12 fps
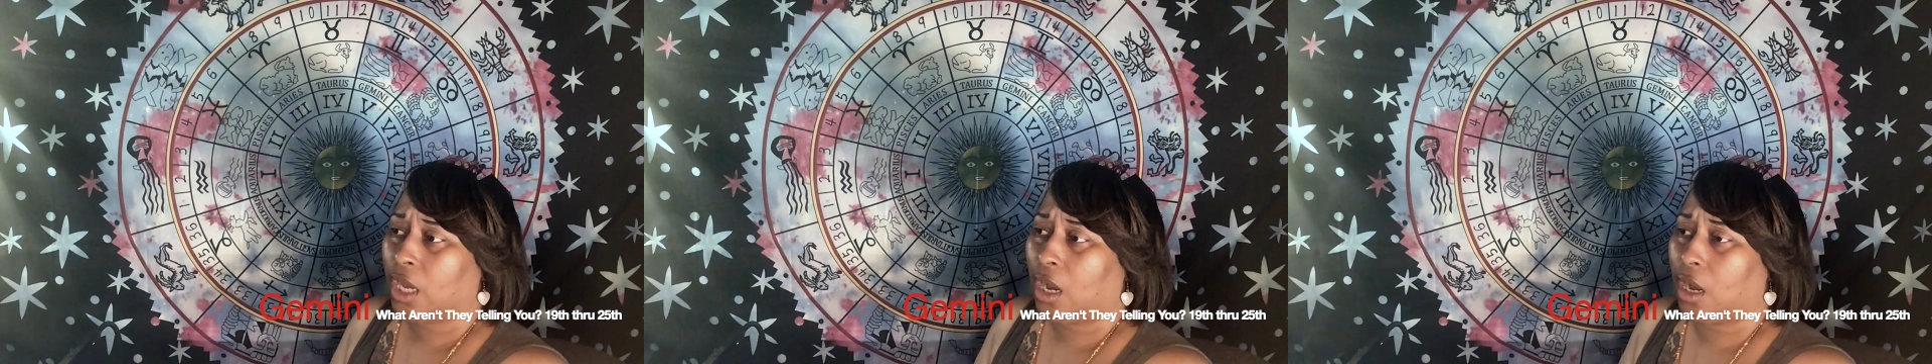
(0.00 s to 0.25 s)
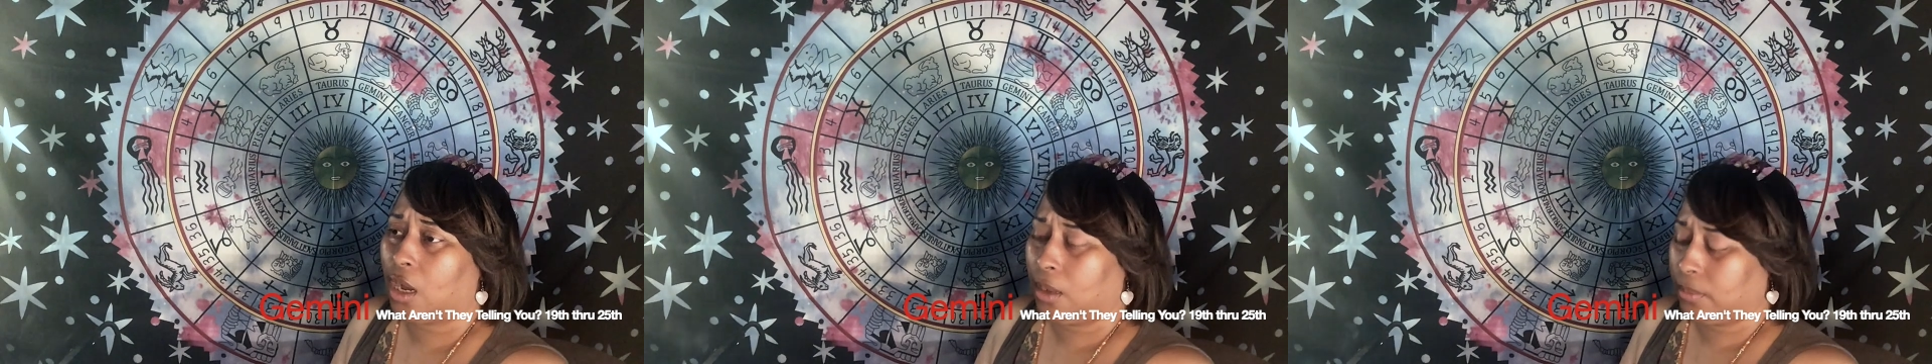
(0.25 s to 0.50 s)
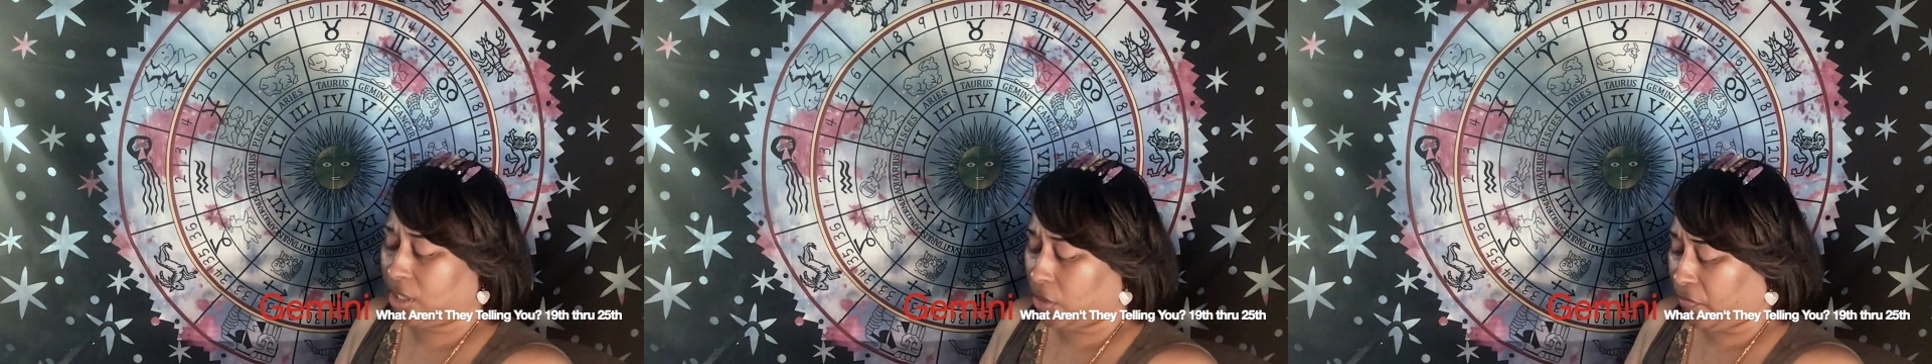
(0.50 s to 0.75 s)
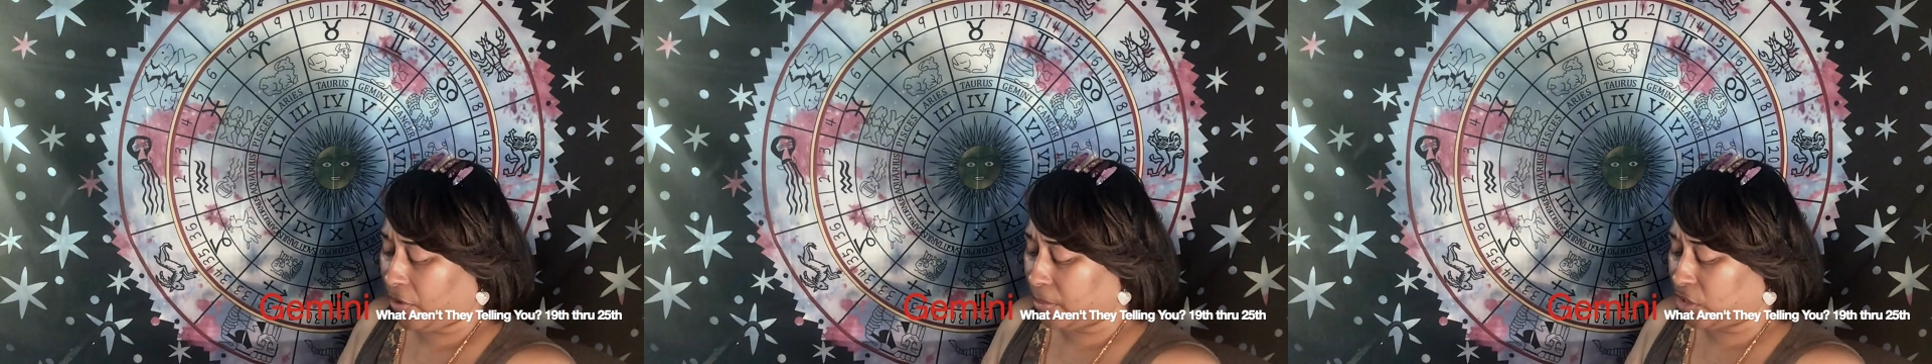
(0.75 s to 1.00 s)
Um, so
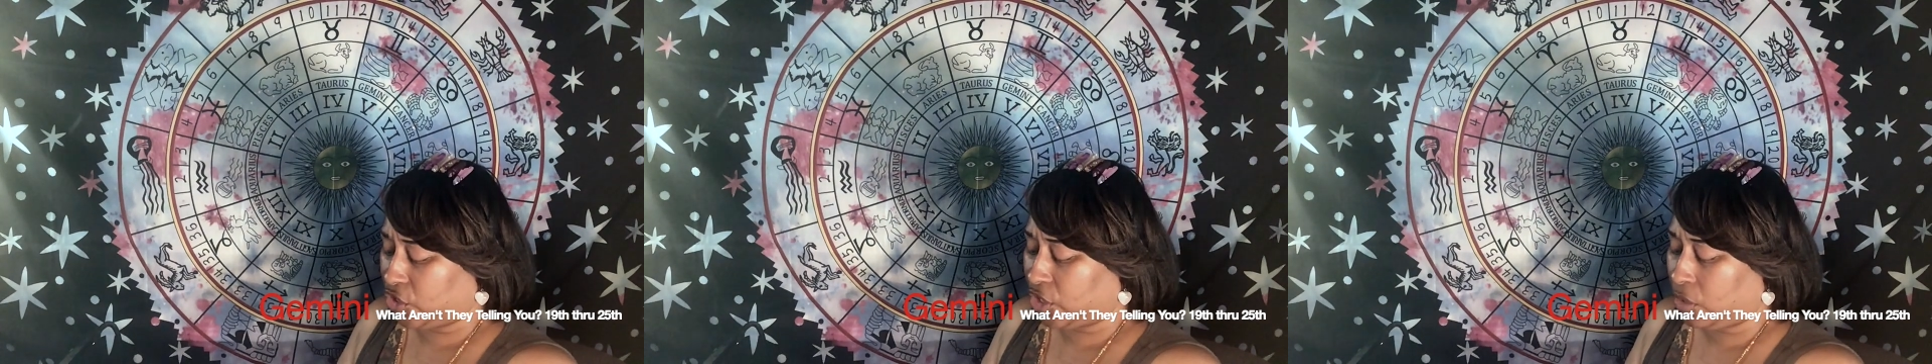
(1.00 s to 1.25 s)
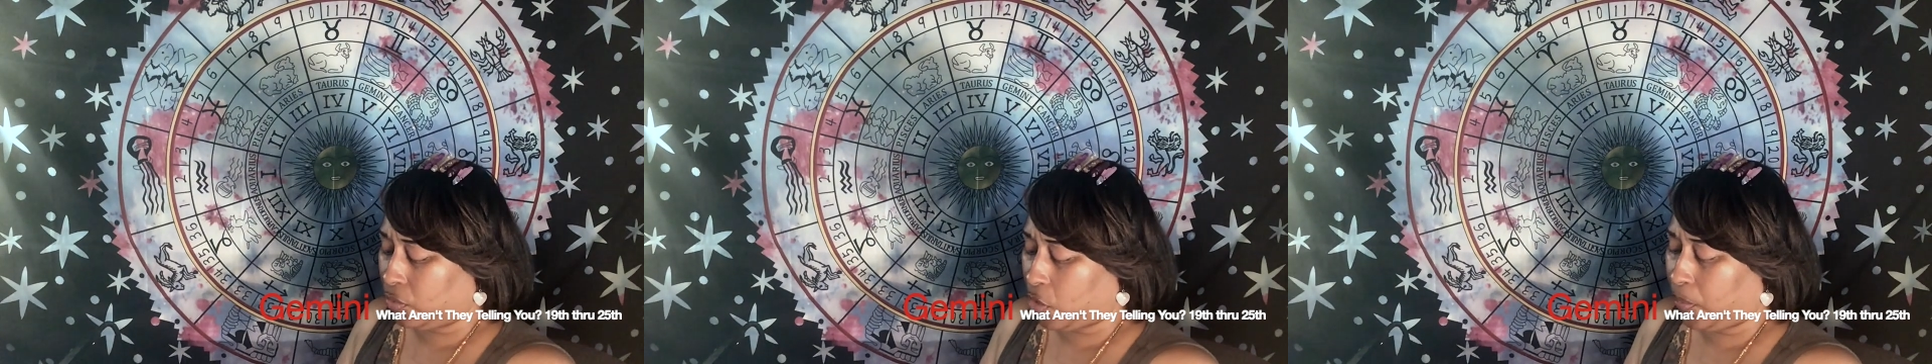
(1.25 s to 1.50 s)
from a general